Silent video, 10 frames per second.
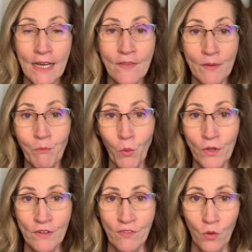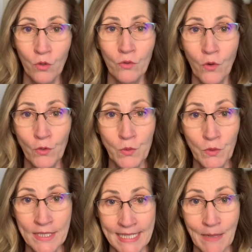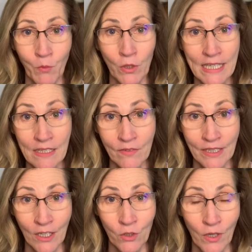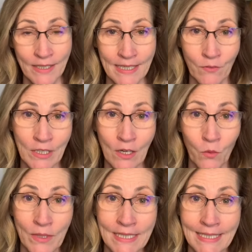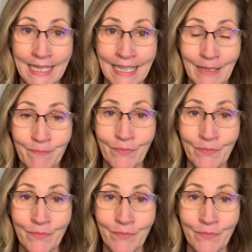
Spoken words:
the more the vocal folds will stay more even across every note we sing.